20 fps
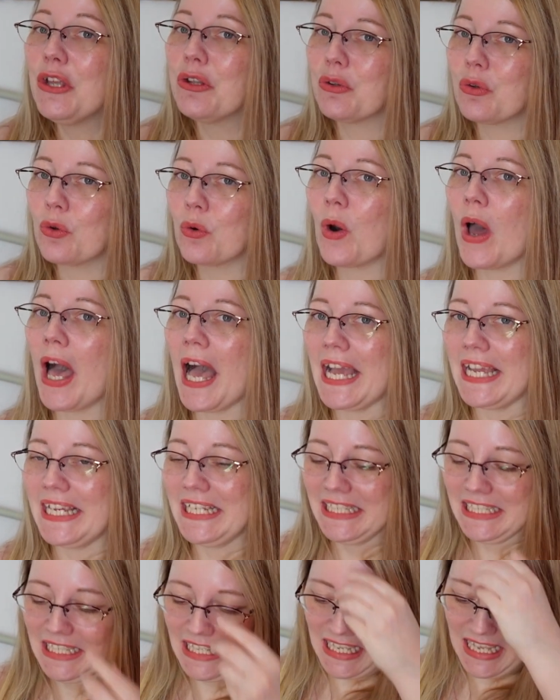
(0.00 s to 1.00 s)
Try.
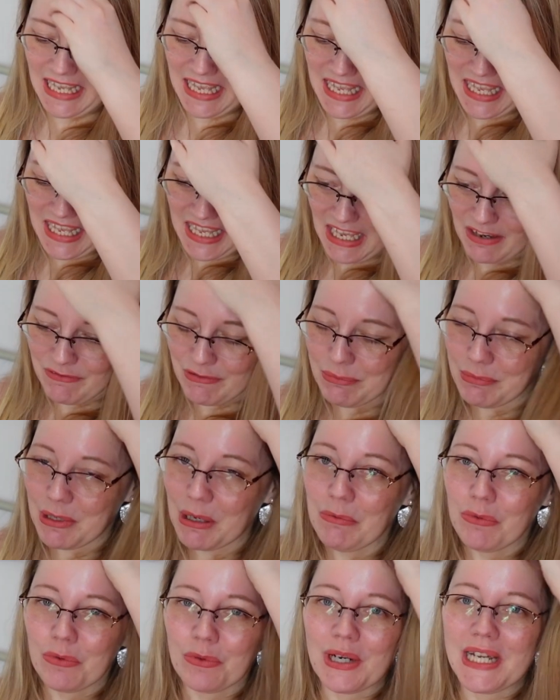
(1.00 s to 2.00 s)
If I'm
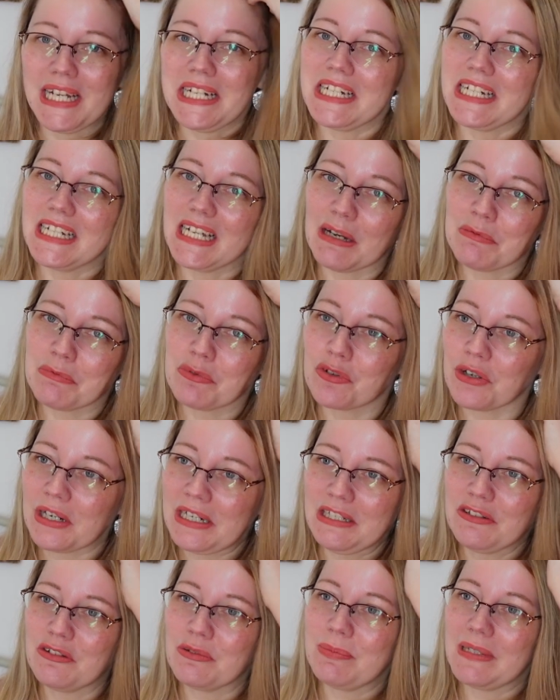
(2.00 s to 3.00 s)
not writing, I'm
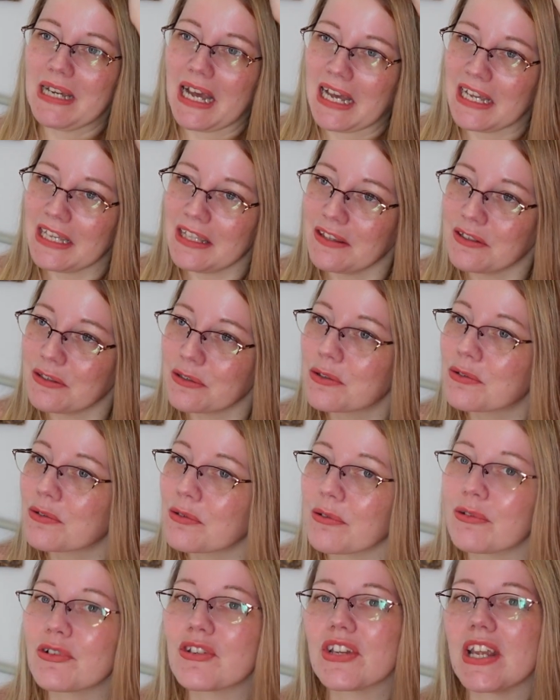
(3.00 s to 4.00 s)
trying to be either
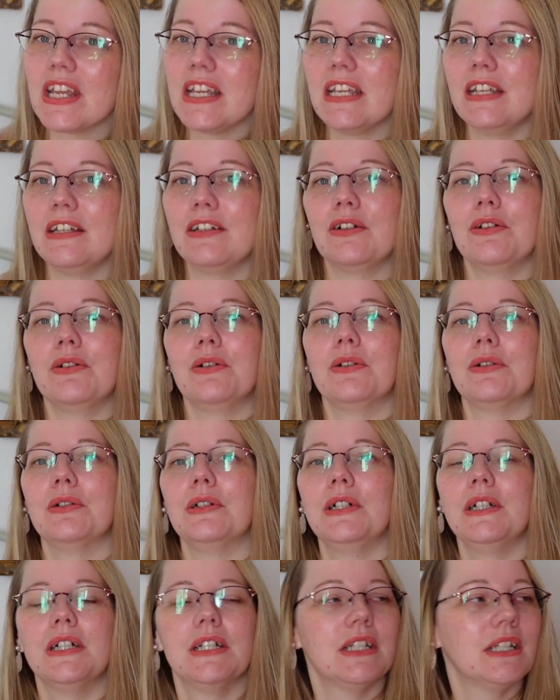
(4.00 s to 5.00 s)
crocheting
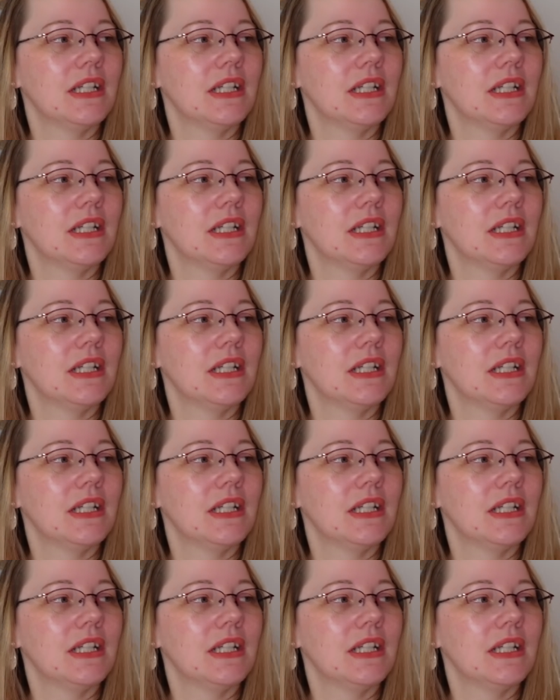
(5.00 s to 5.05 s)
or